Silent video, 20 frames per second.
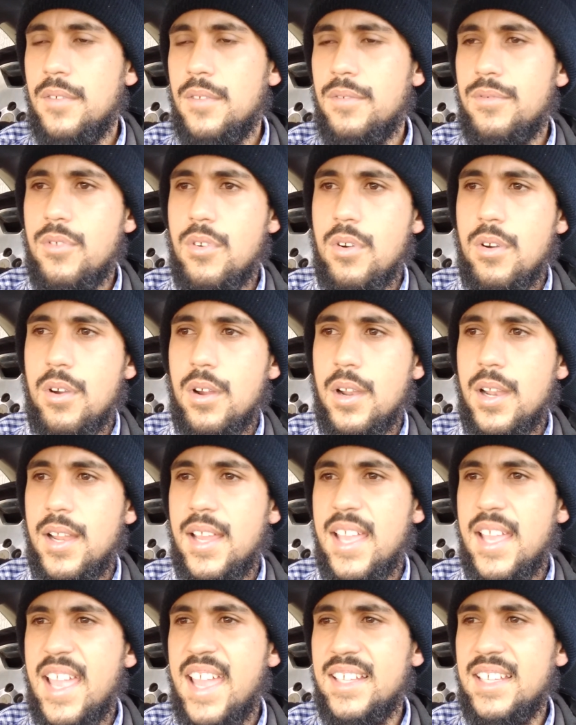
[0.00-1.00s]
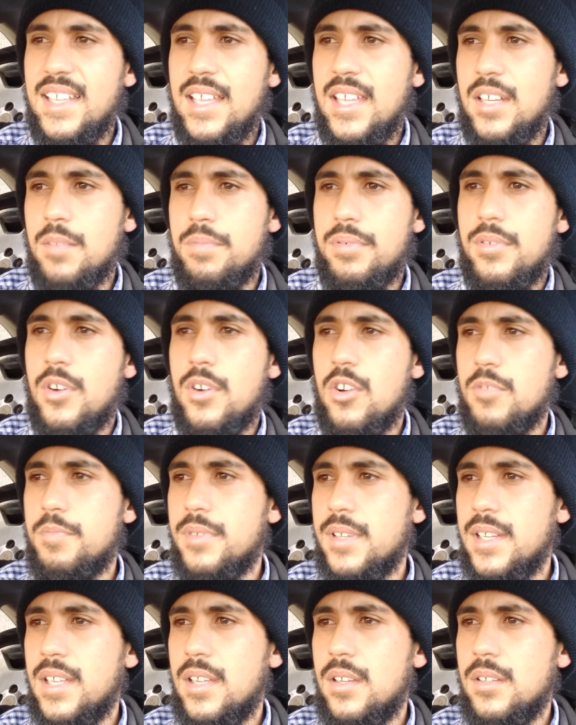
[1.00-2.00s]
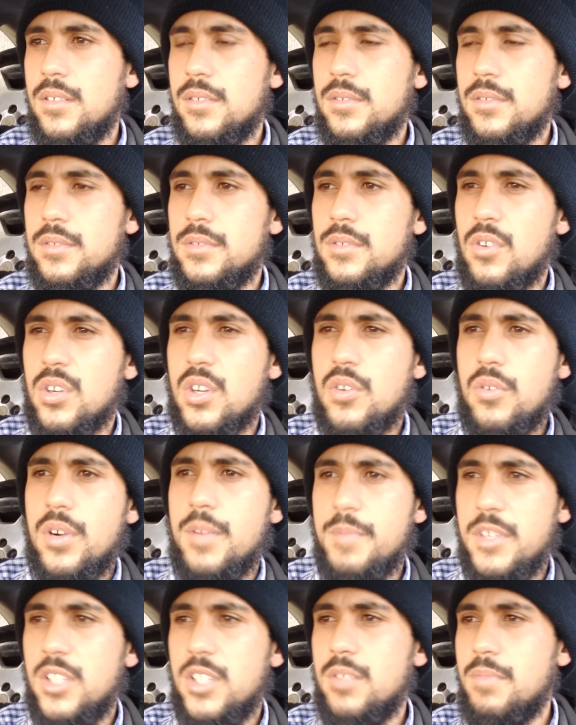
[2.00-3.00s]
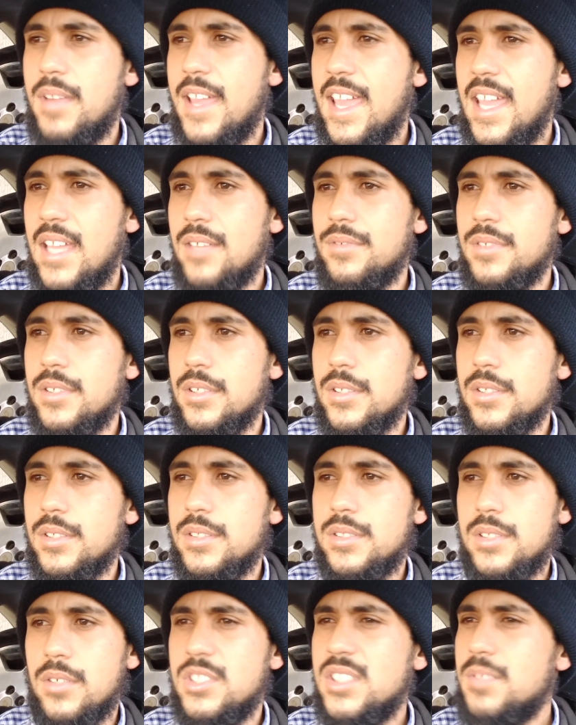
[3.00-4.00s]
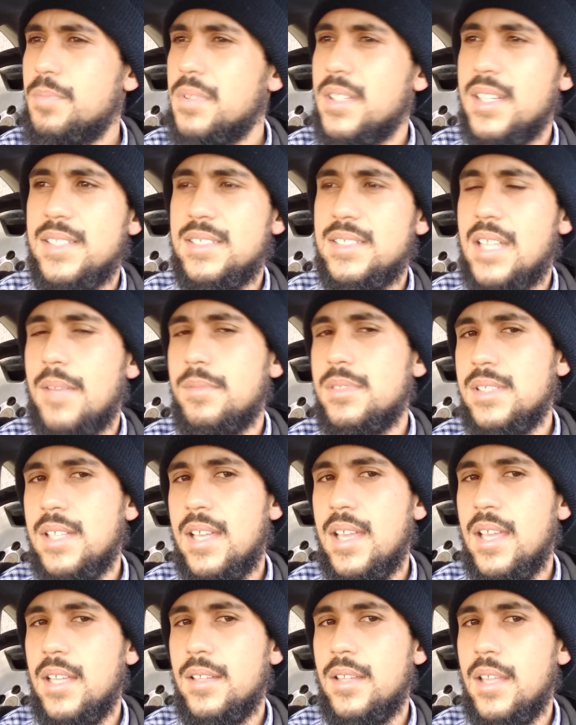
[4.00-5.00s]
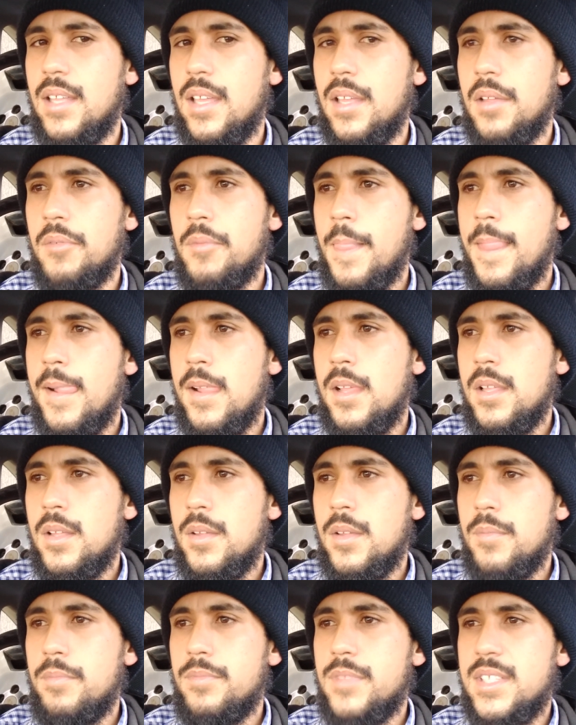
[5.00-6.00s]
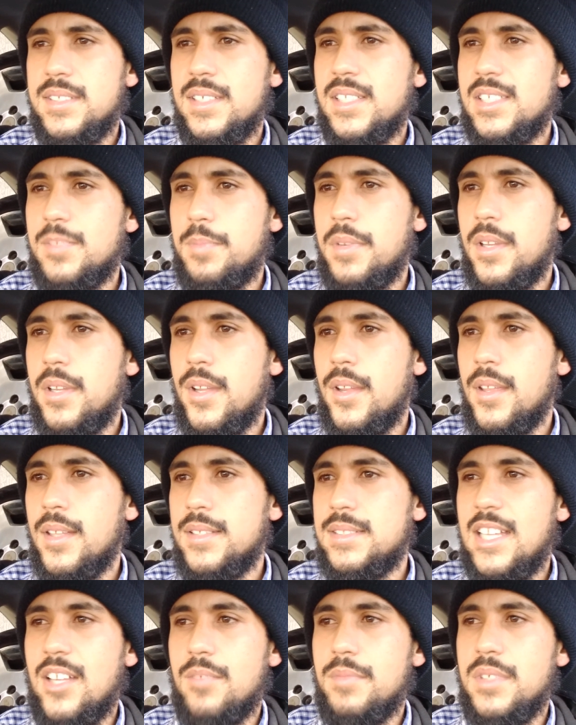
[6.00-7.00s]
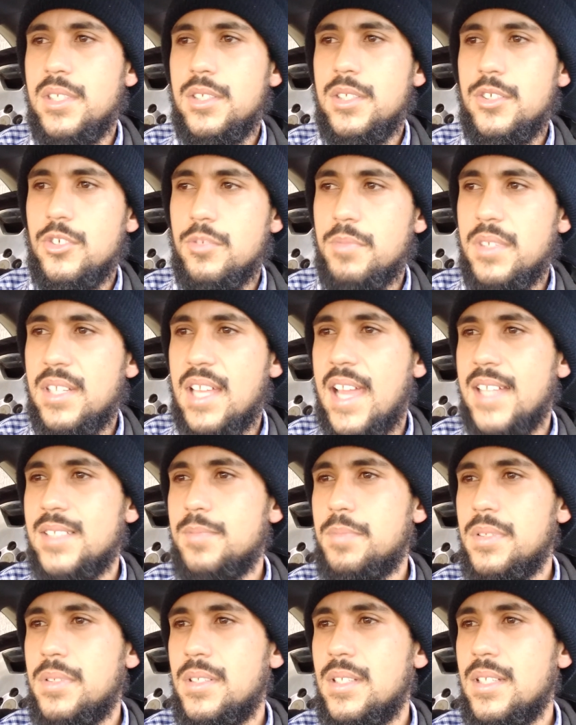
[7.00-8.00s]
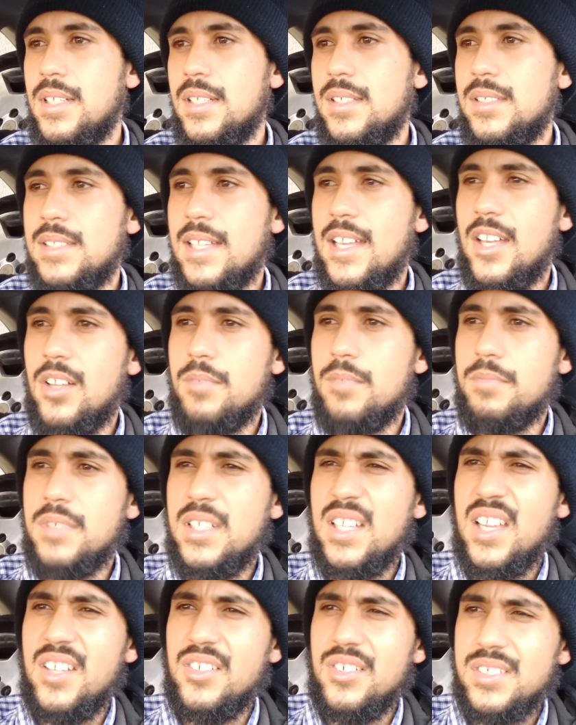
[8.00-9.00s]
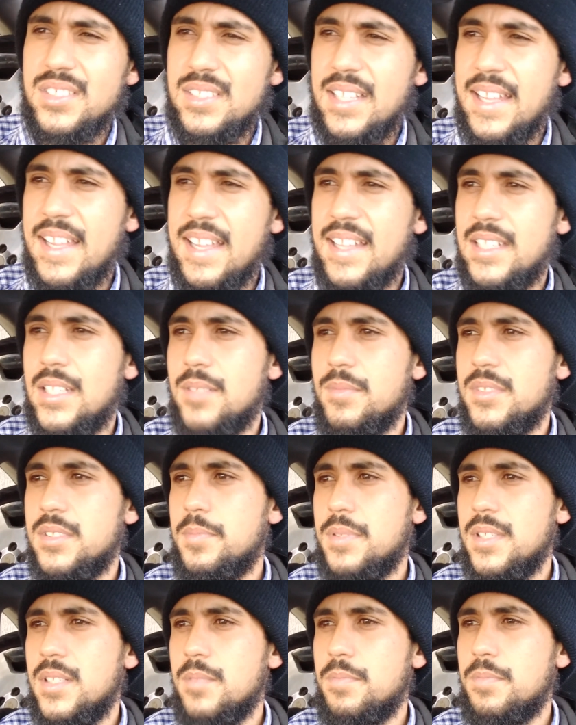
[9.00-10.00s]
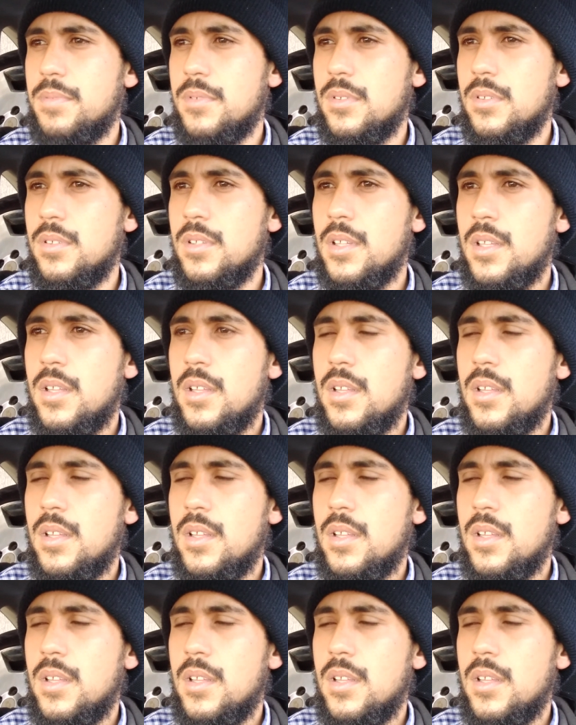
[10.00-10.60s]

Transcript: for any inappropriate or criminal behavior. So just because I'm saying that this experience helped me humanize police. It helped me understand them as people